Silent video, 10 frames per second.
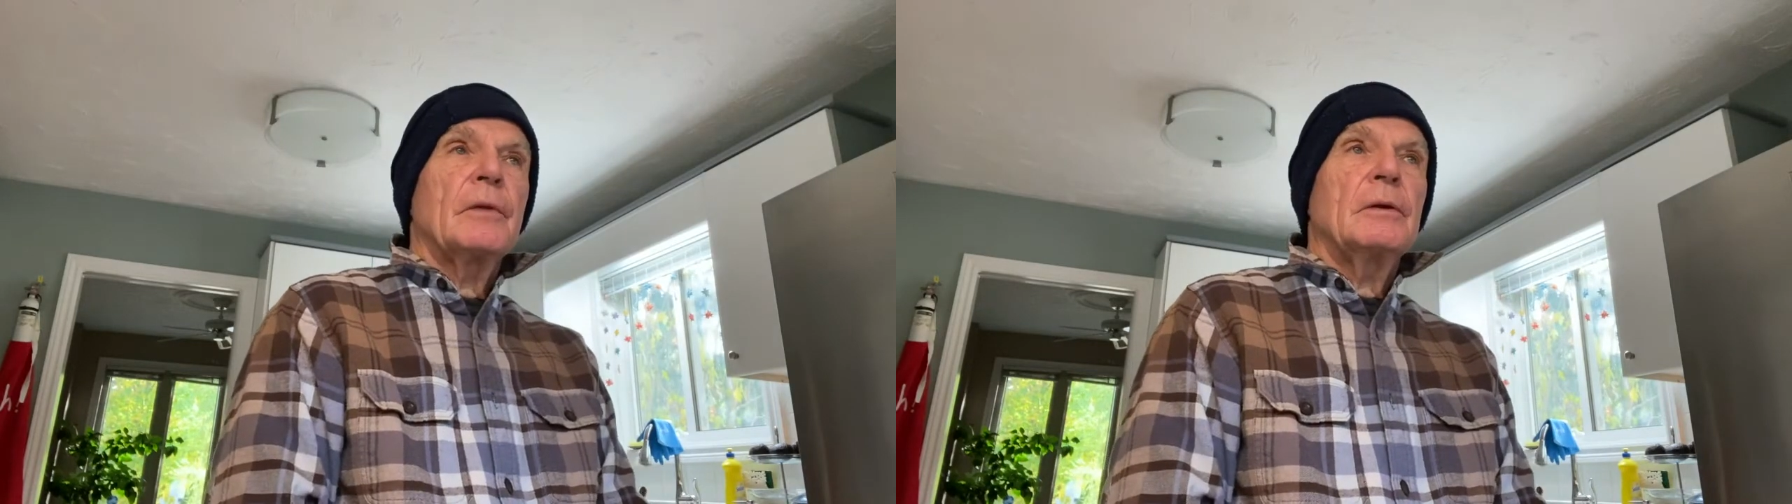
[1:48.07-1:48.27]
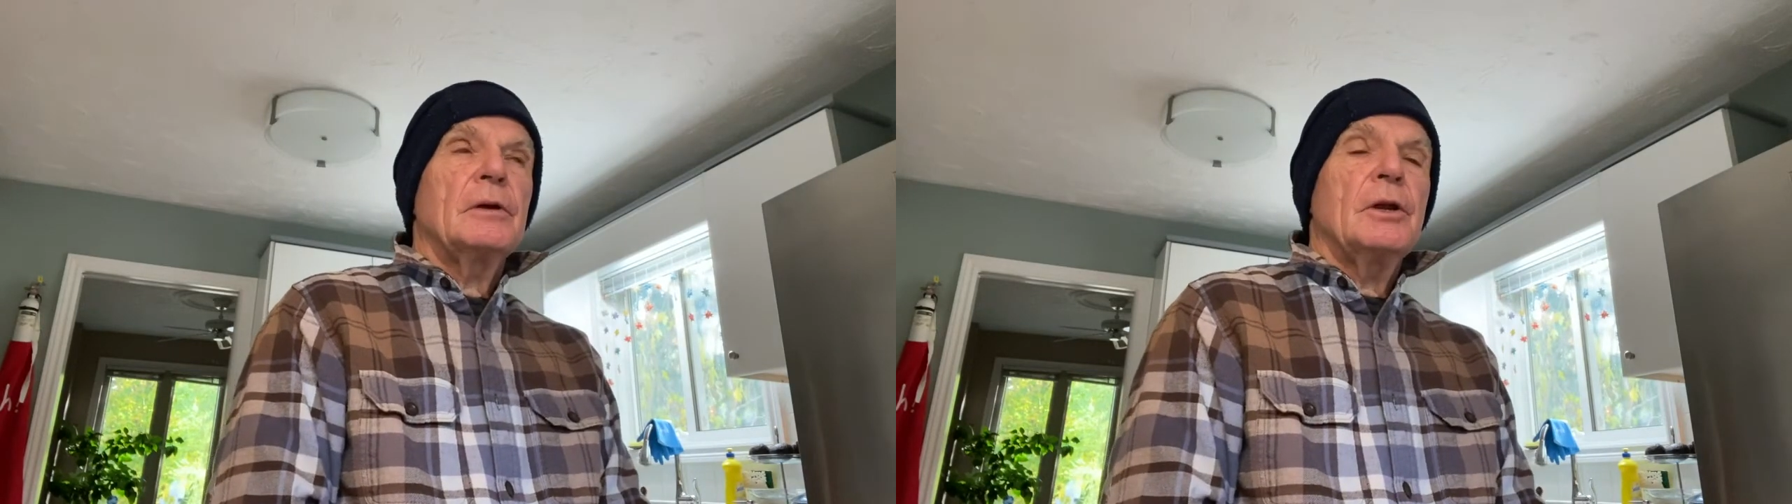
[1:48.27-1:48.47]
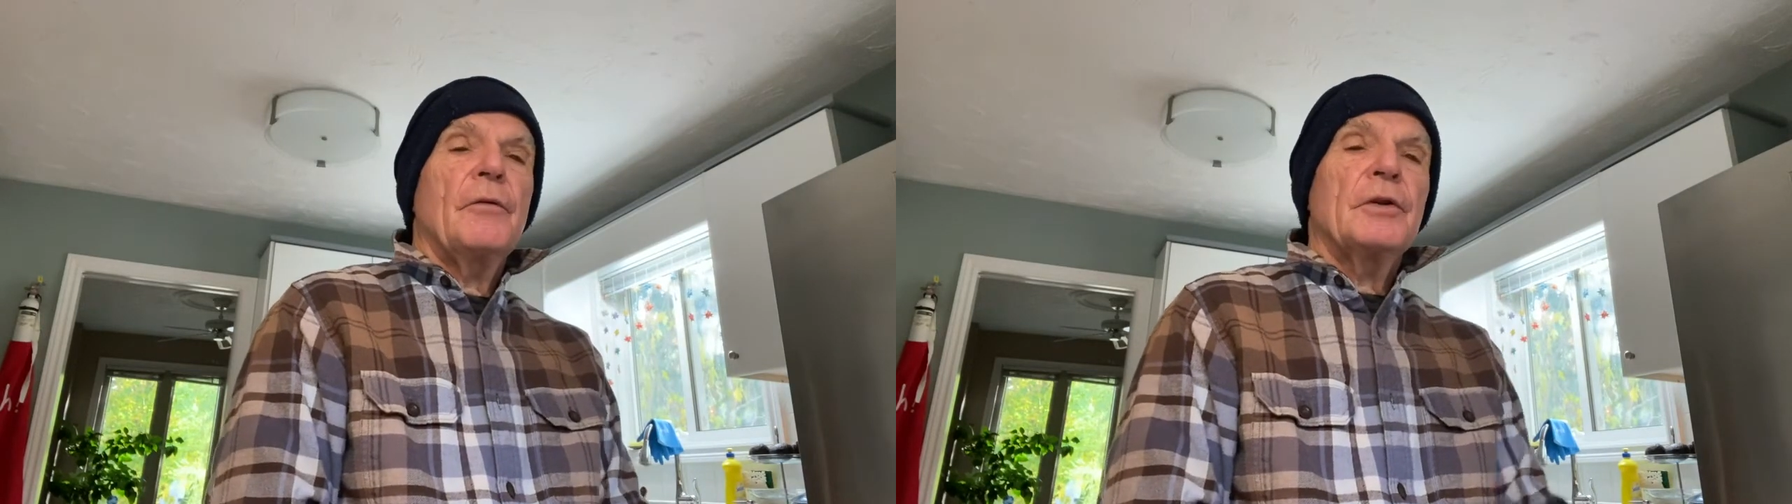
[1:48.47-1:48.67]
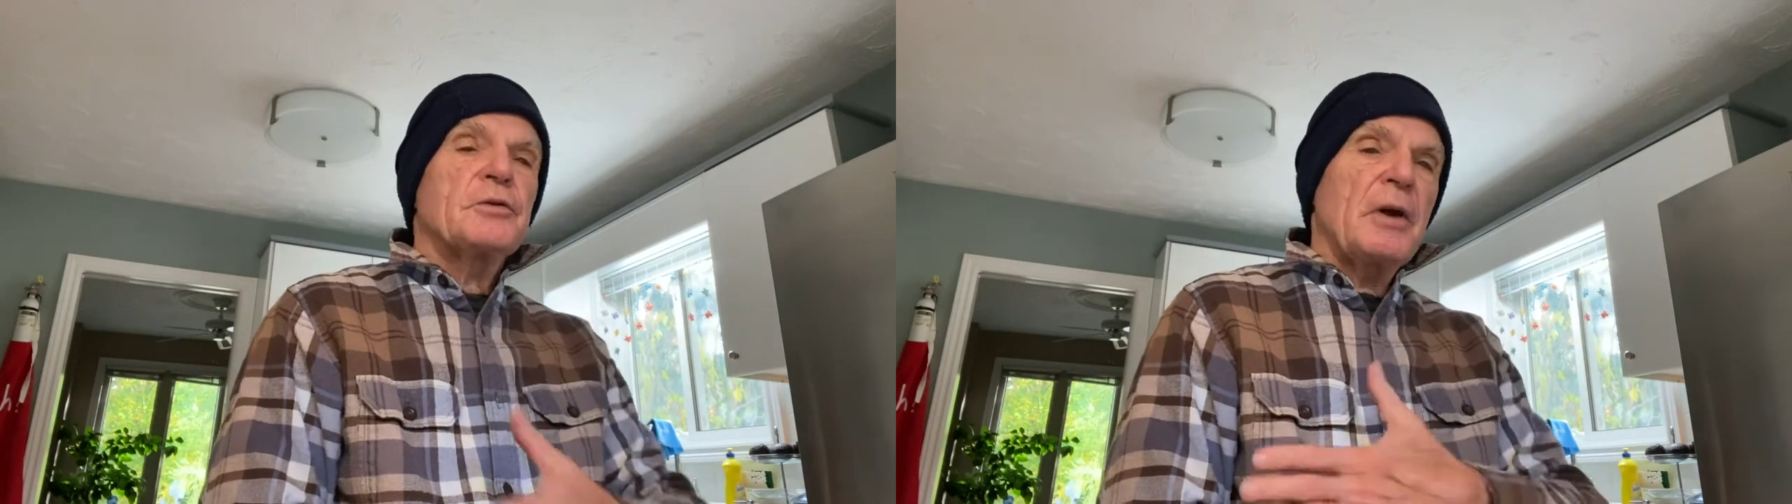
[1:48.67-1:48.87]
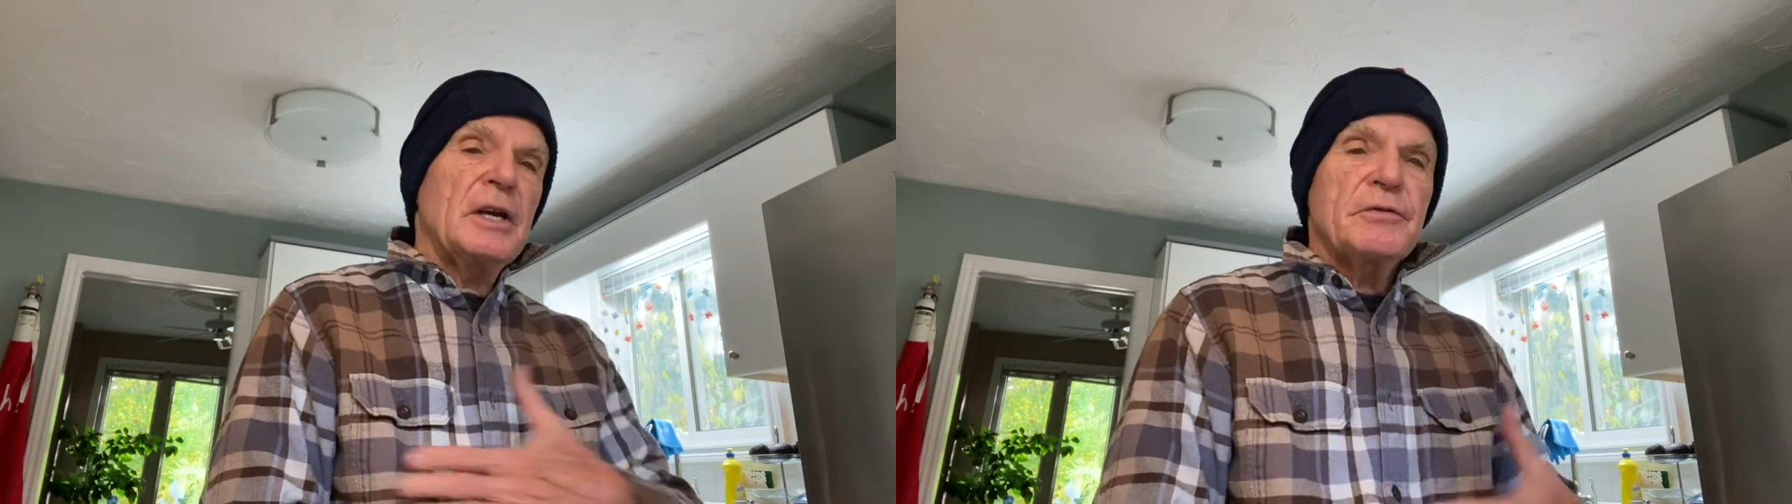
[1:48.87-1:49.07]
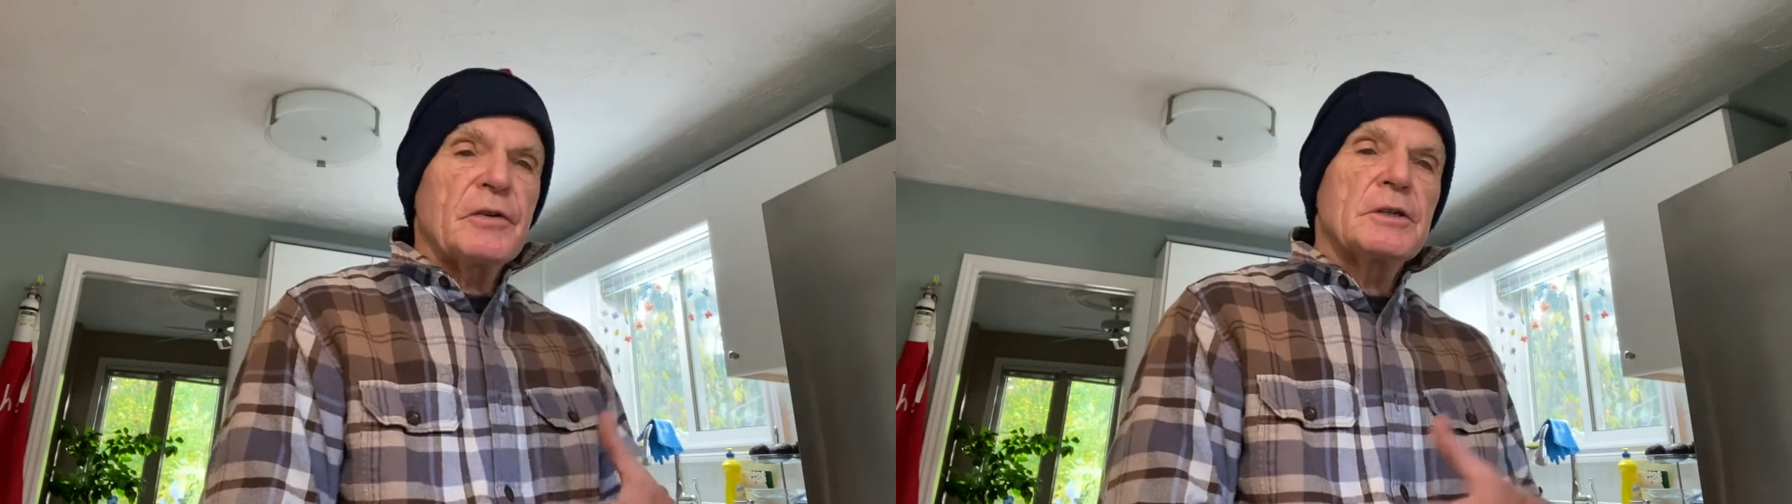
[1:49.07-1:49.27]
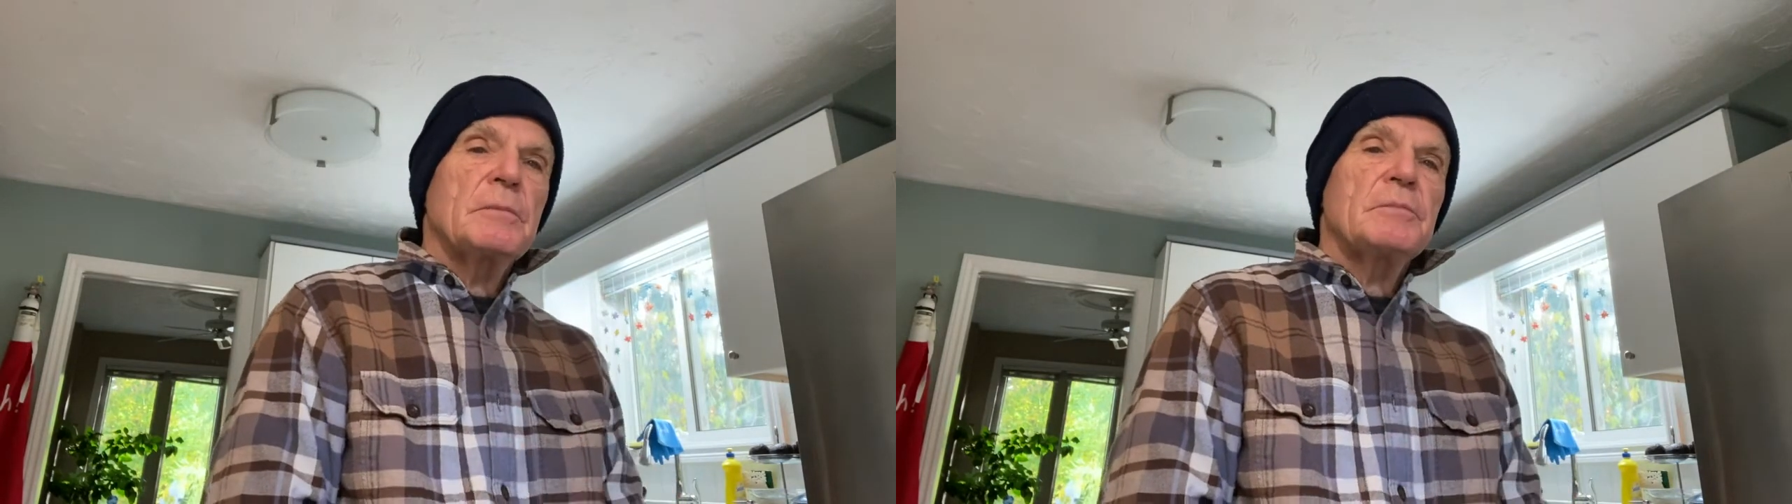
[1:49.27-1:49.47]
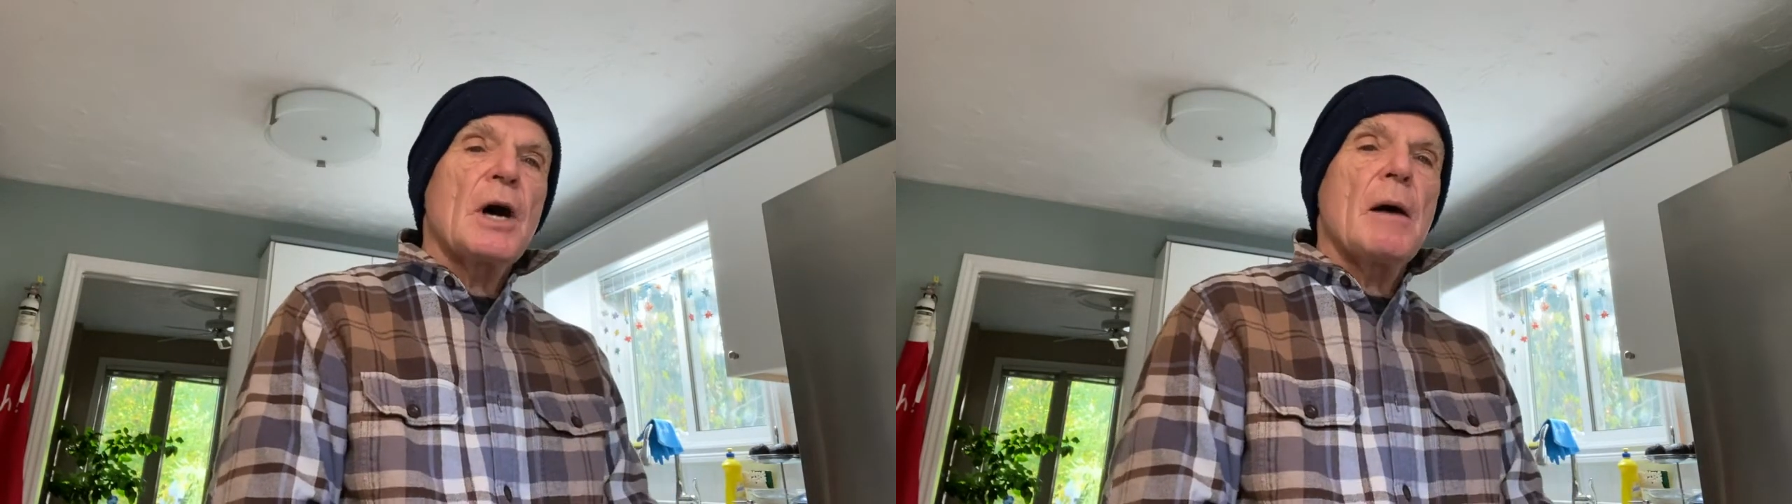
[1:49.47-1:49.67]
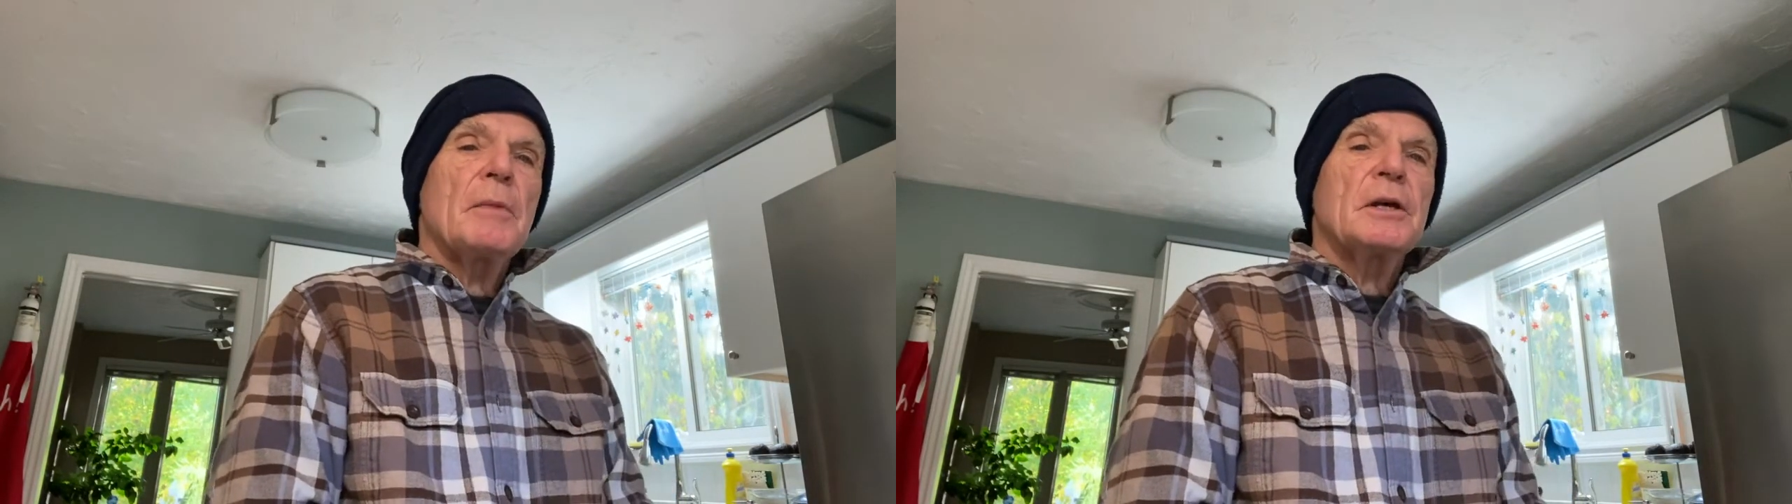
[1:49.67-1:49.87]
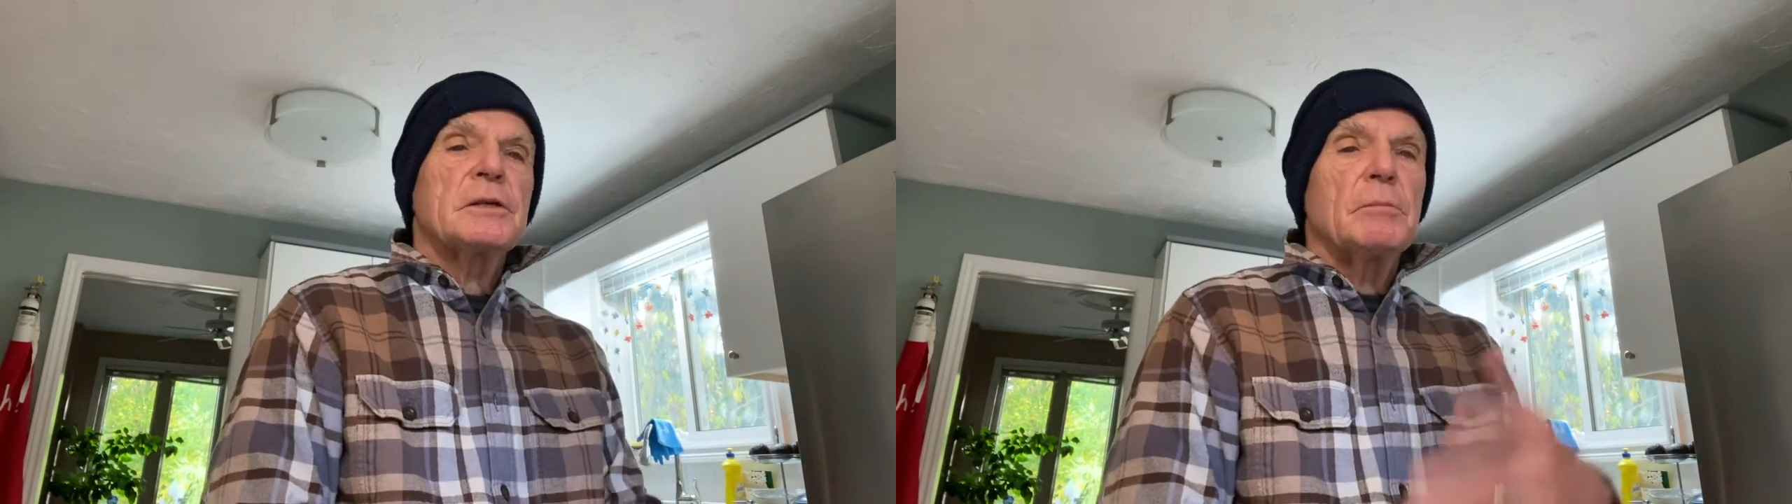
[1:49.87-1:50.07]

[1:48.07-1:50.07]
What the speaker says: You know, the transverse abdominis,